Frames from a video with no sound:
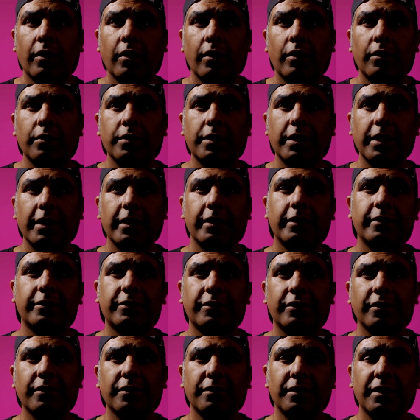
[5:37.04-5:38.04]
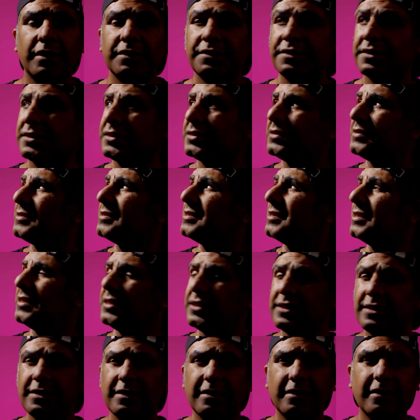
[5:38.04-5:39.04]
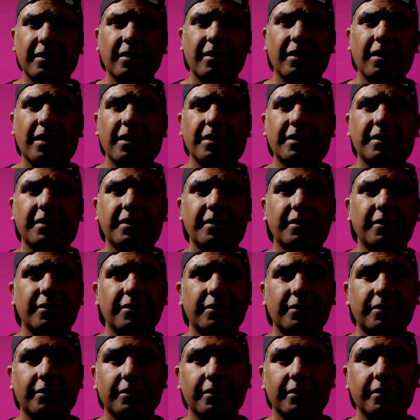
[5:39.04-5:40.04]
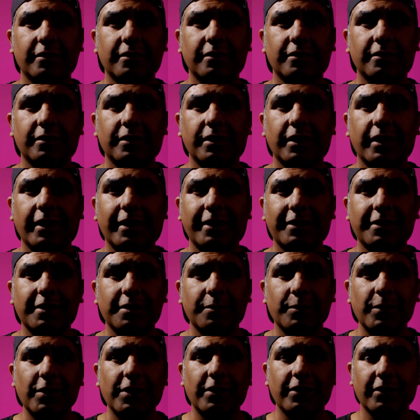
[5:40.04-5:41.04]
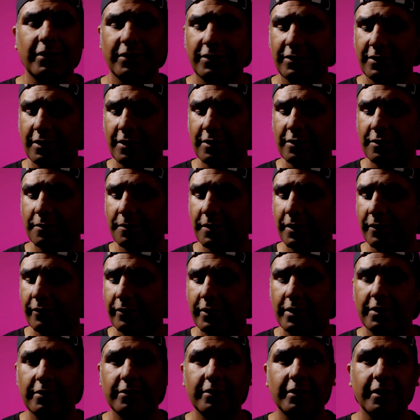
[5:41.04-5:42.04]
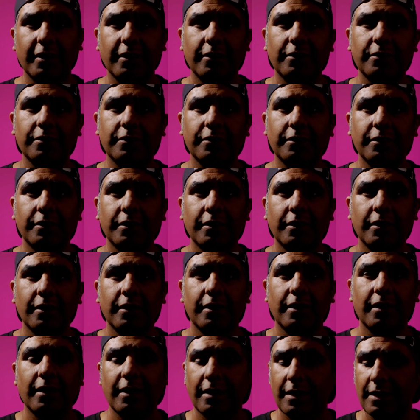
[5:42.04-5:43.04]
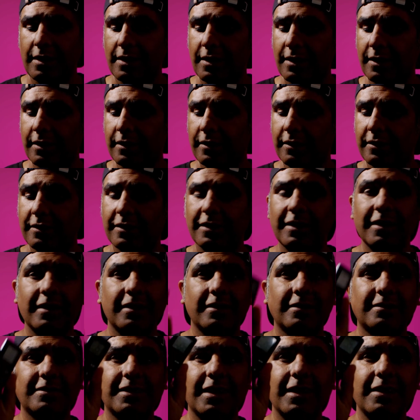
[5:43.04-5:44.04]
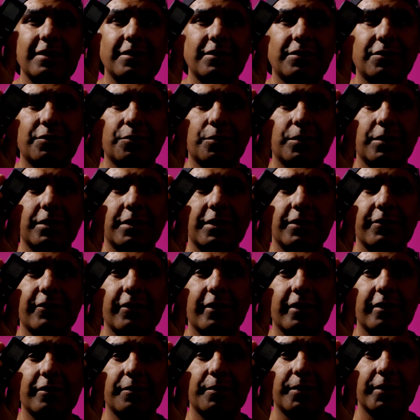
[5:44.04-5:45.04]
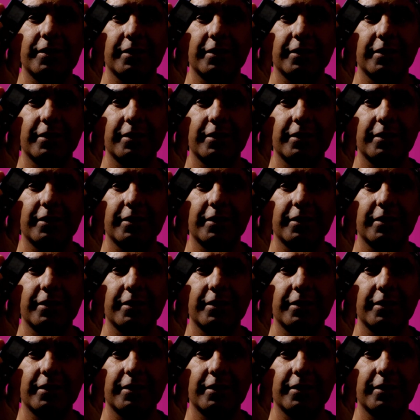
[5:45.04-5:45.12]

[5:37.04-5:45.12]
Okay, so as you can see, the light is hitting me on the side of my face now, and it says 25.